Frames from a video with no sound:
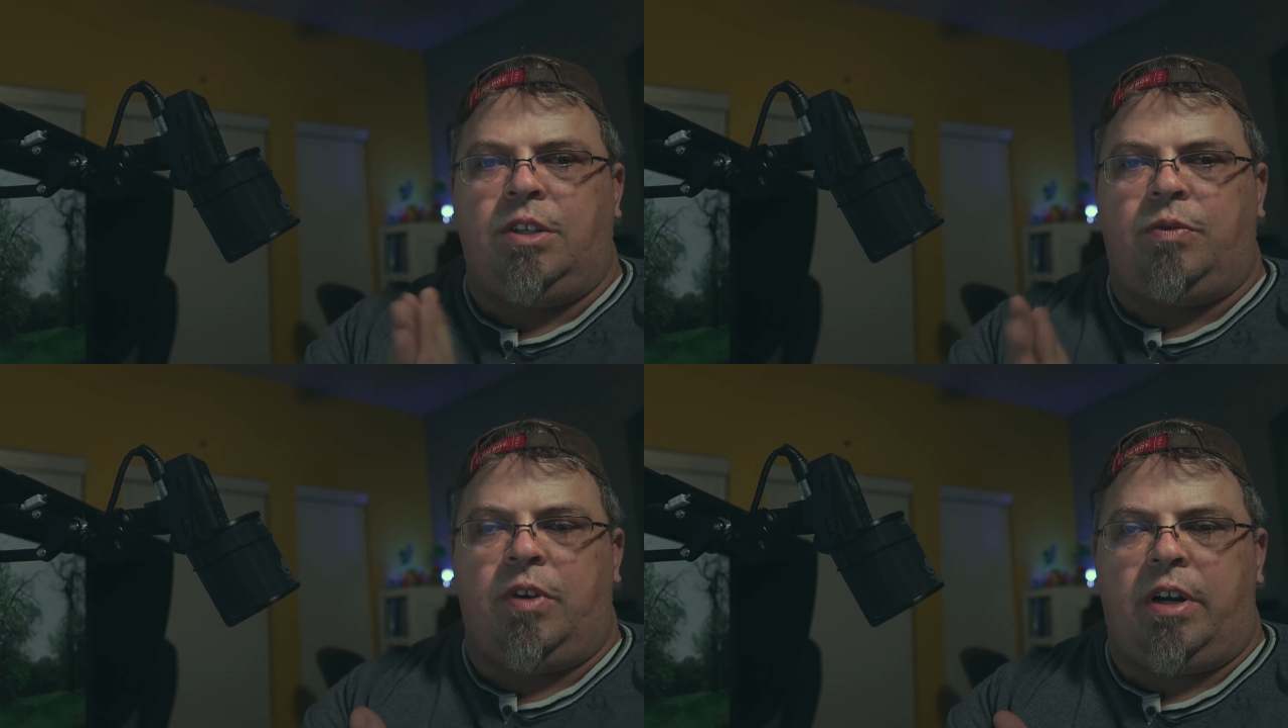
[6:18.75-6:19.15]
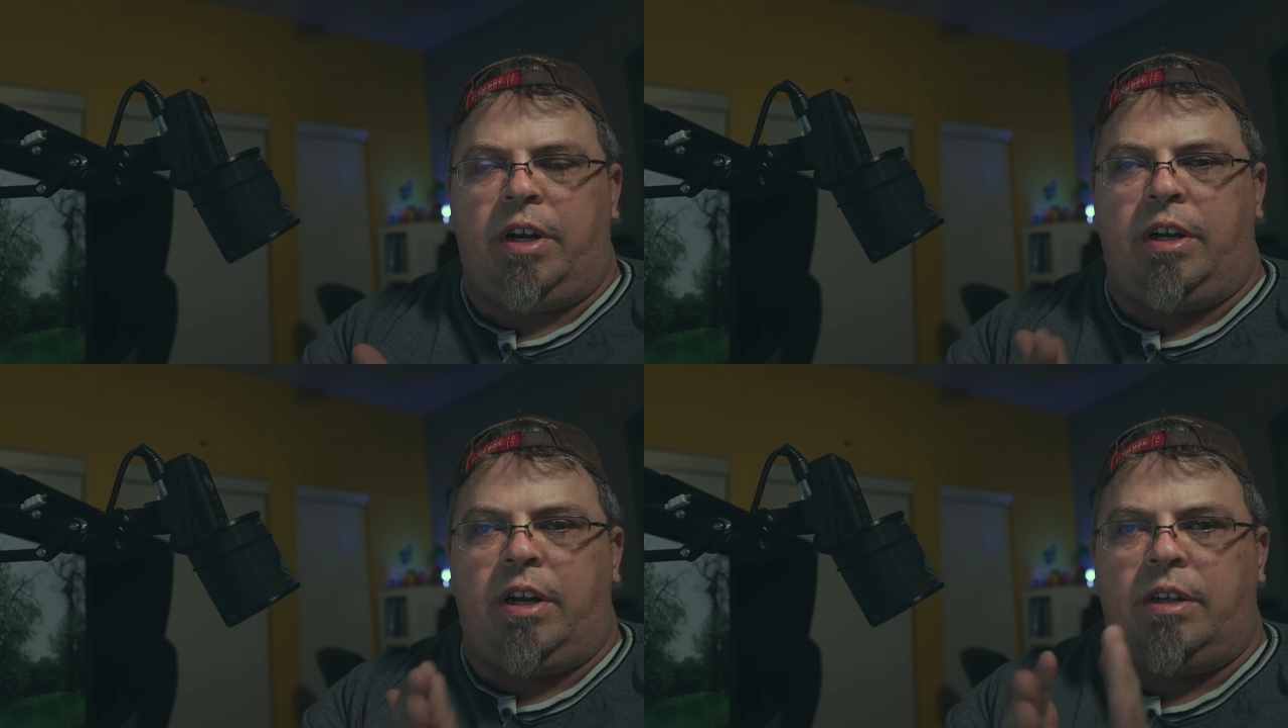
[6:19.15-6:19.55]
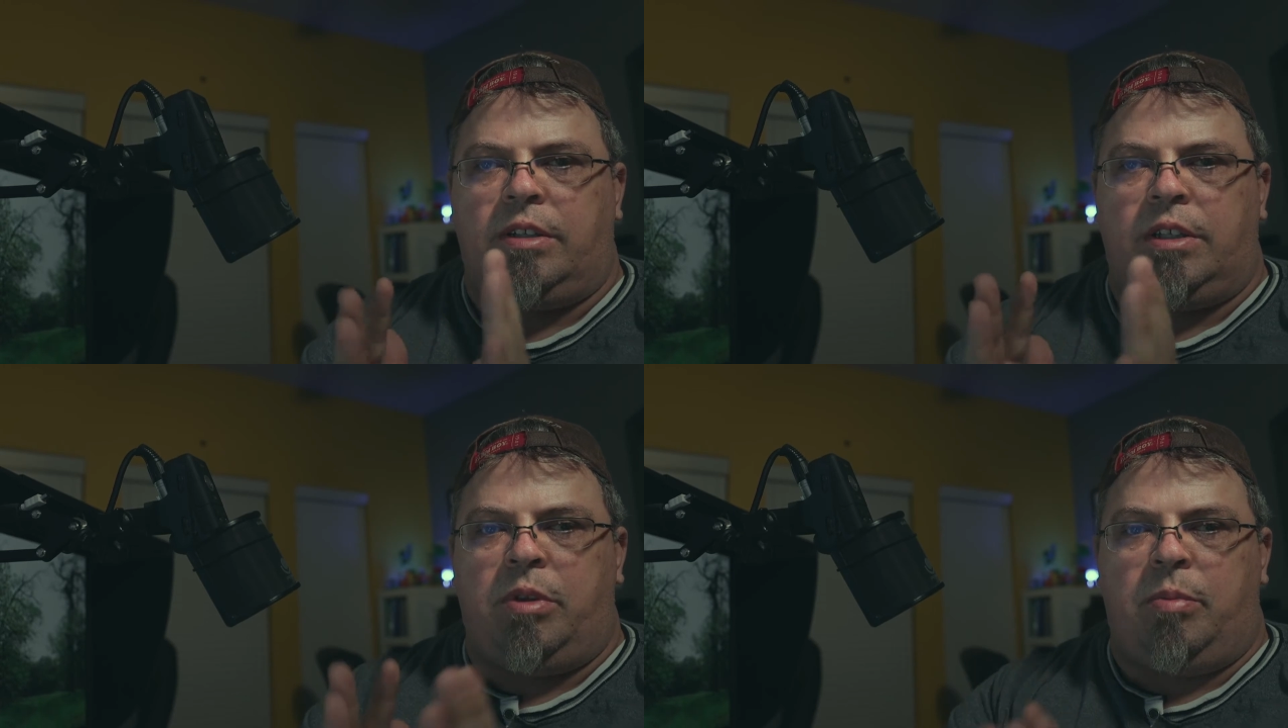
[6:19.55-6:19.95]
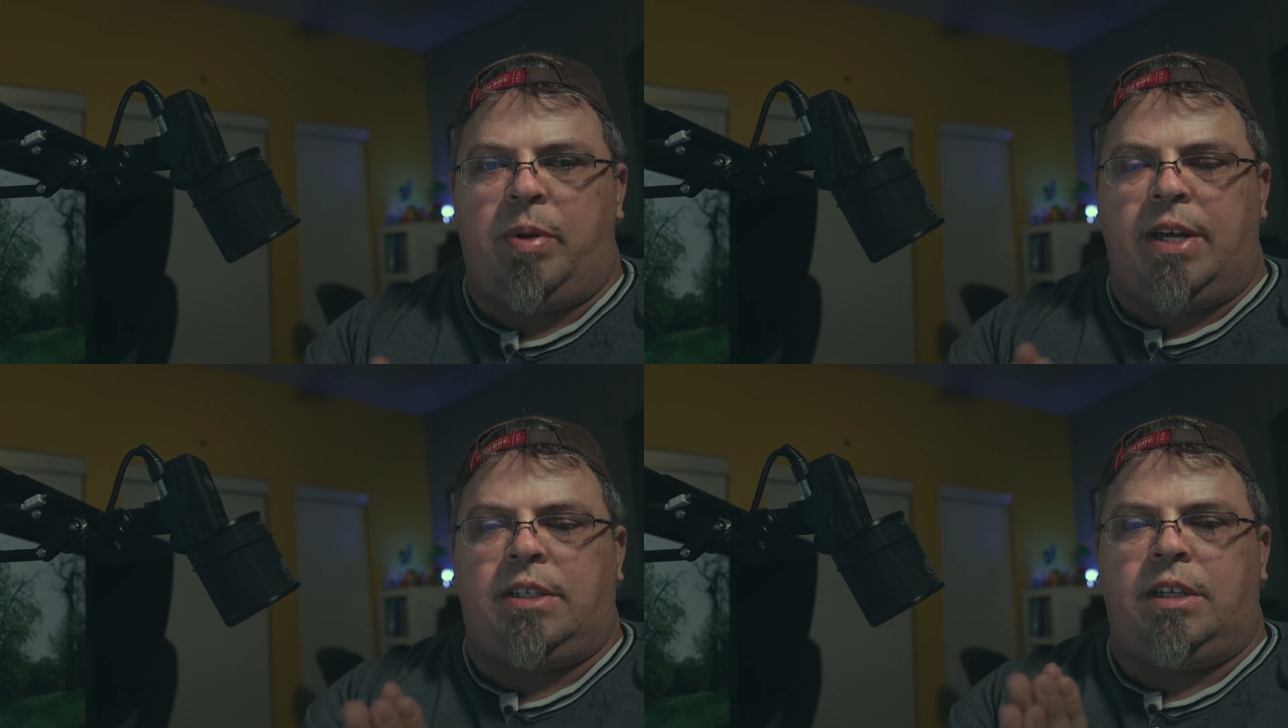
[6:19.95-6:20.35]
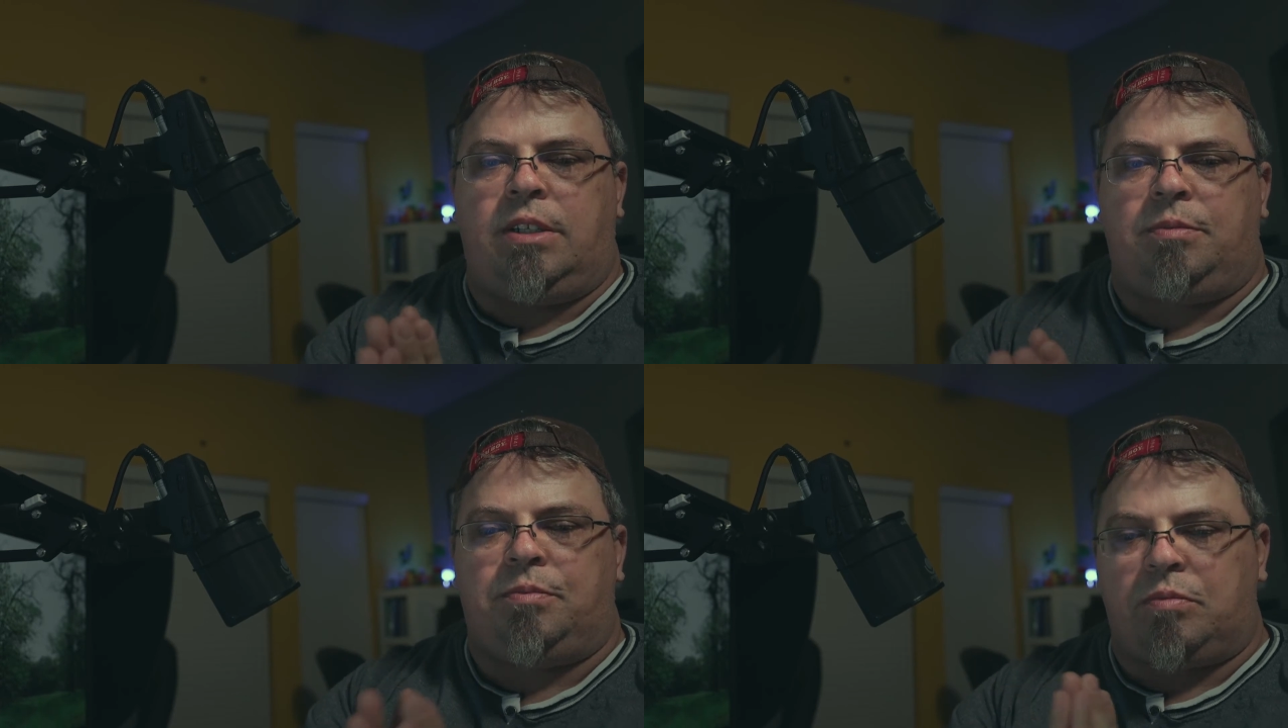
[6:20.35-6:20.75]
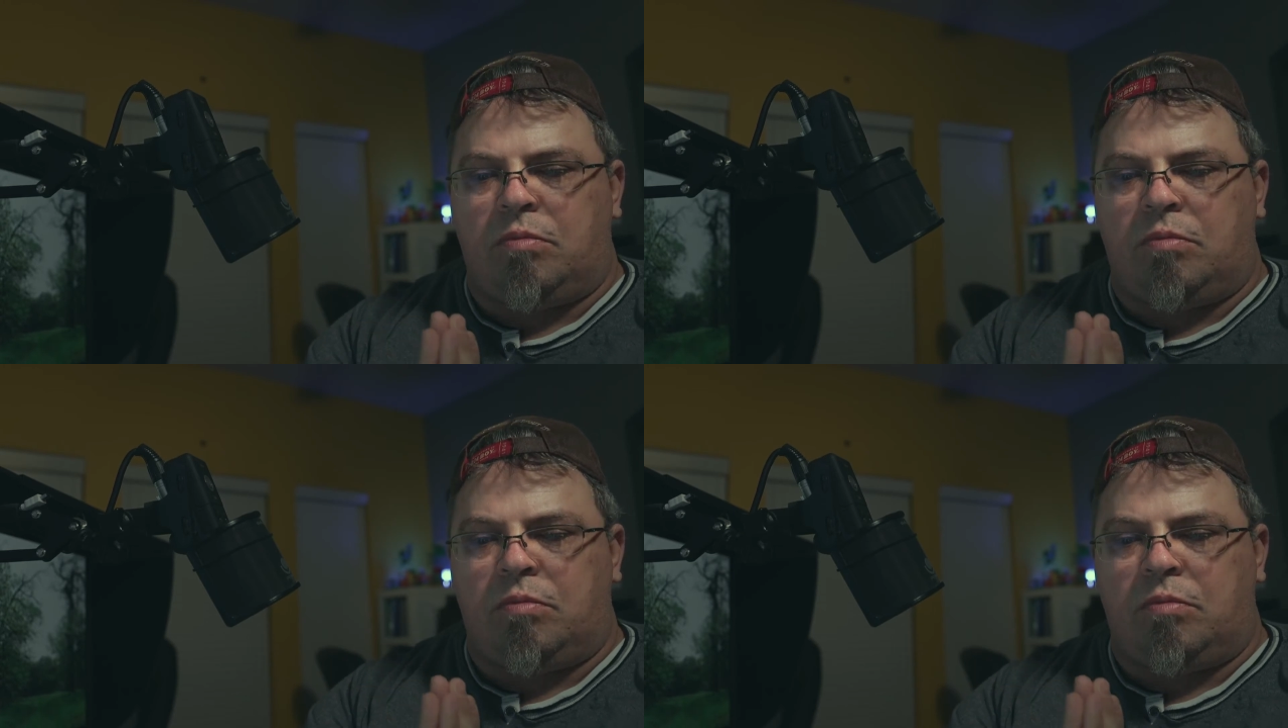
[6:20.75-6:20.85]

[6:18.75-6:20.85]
It's very, uh, some of the basics